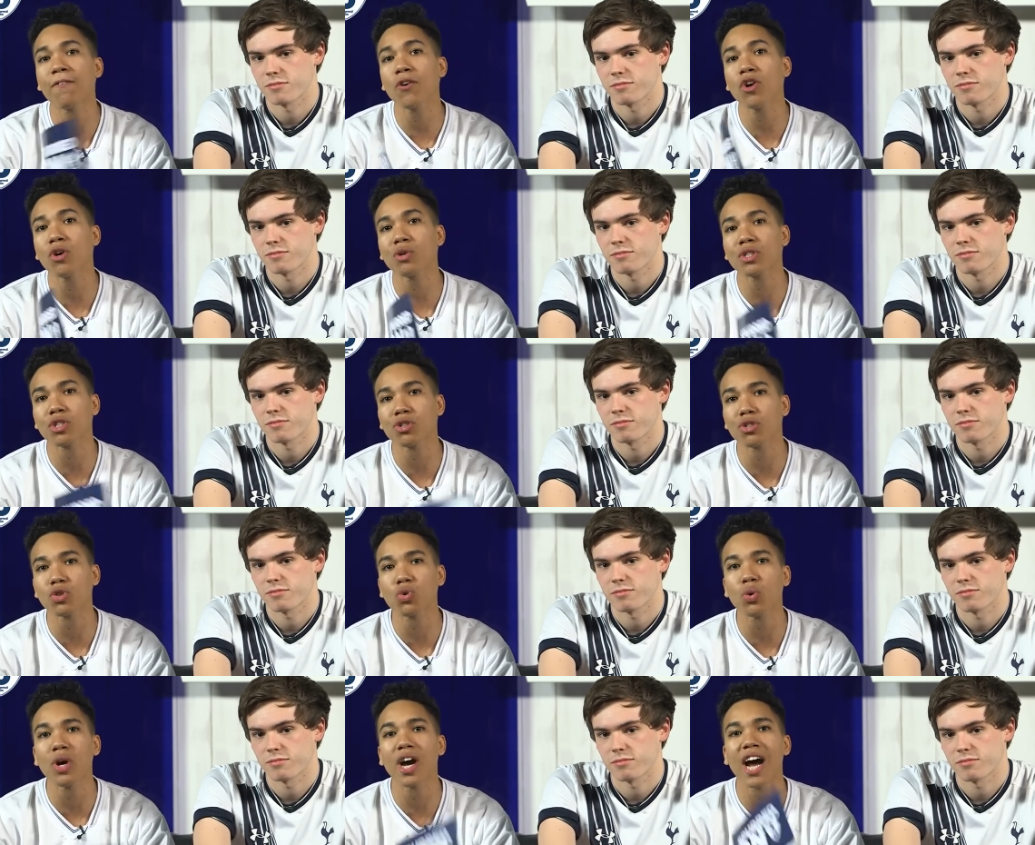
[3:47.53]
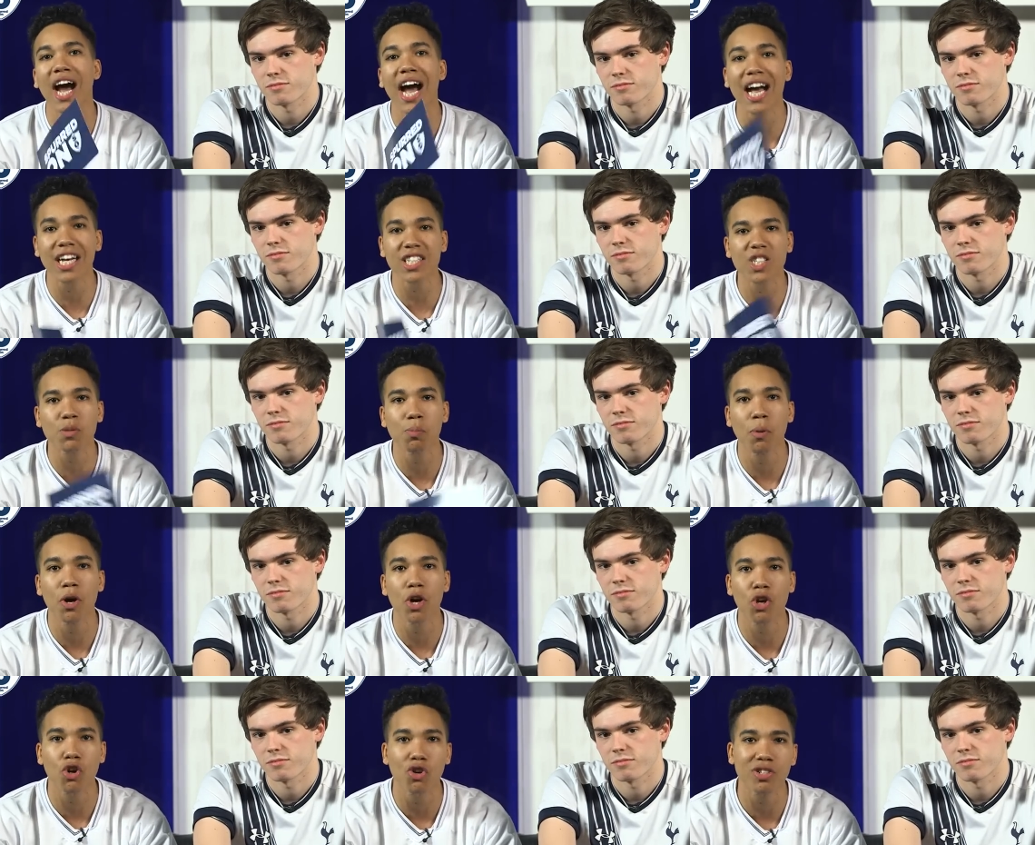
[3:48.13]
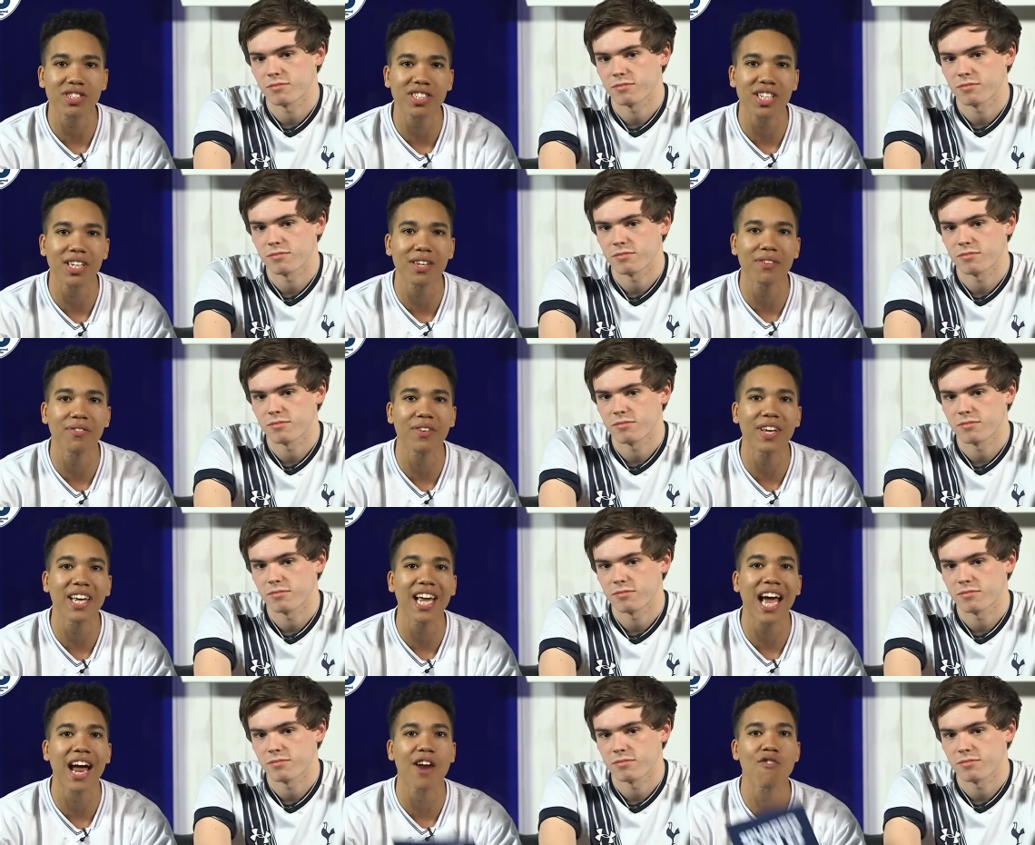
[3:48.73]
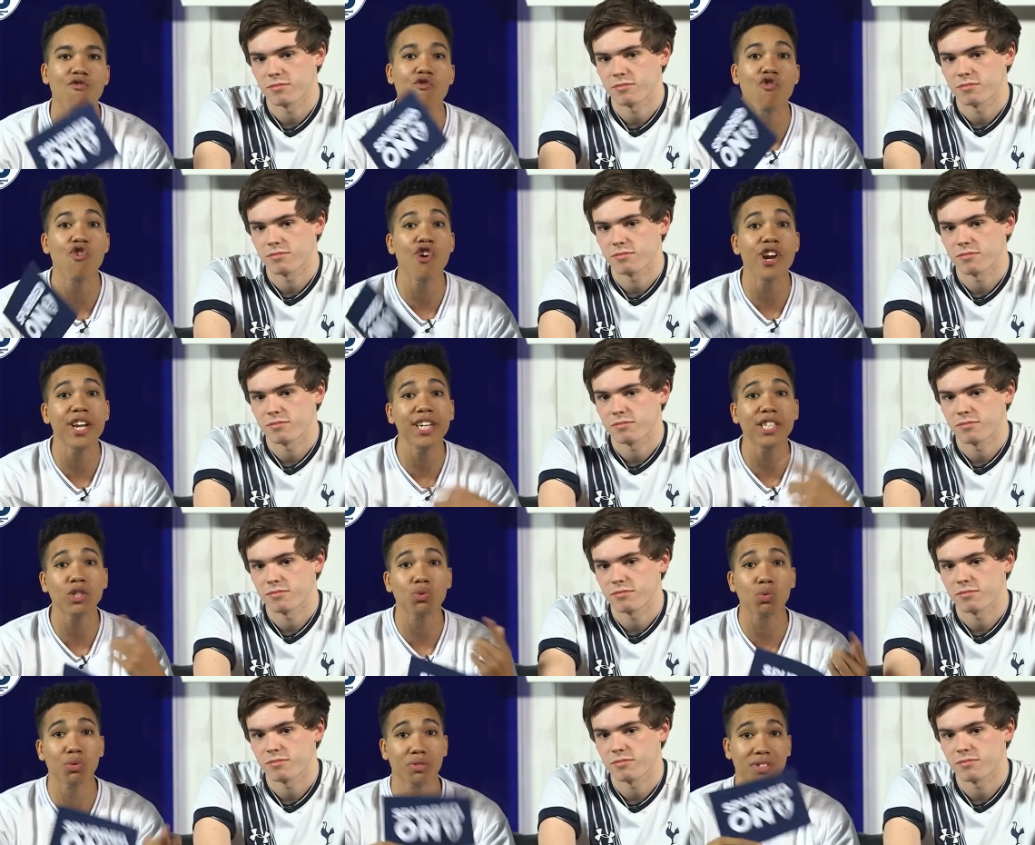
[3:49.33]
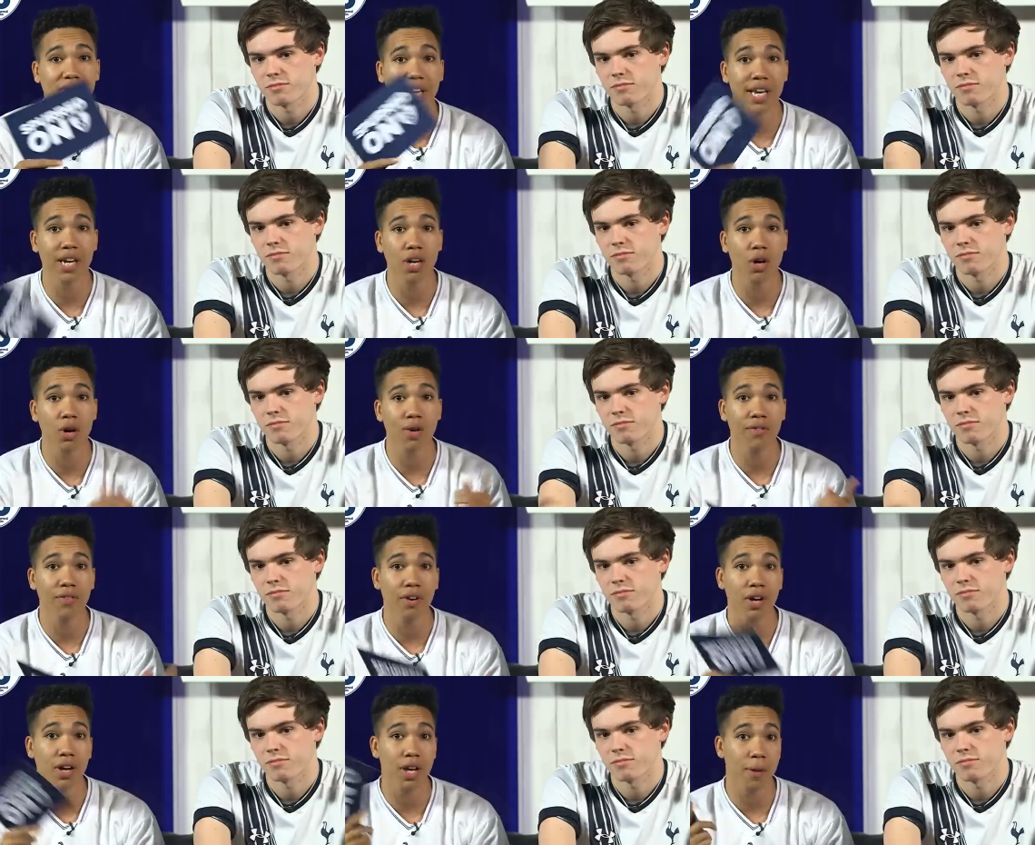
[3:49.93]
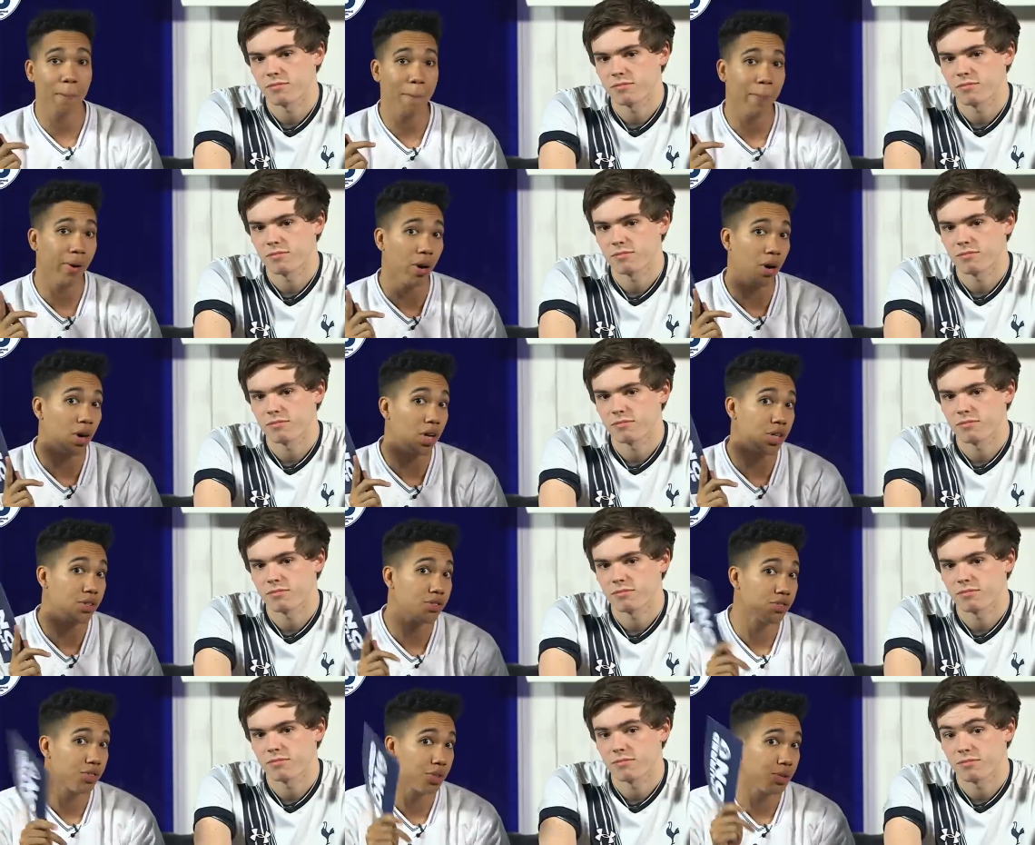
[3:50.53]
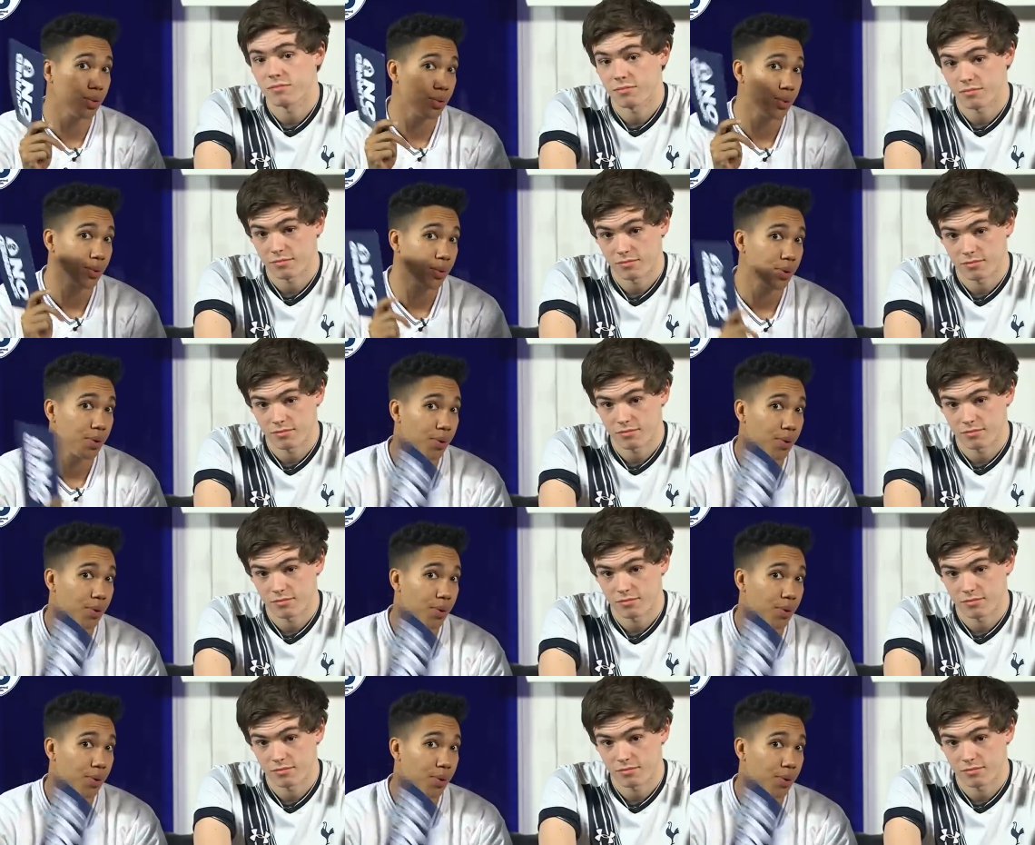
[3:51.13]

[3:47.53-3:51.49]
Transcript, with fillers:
Speaker 1: Follow us on Twitter at Spurred on TV, and Rhys will take over in part two.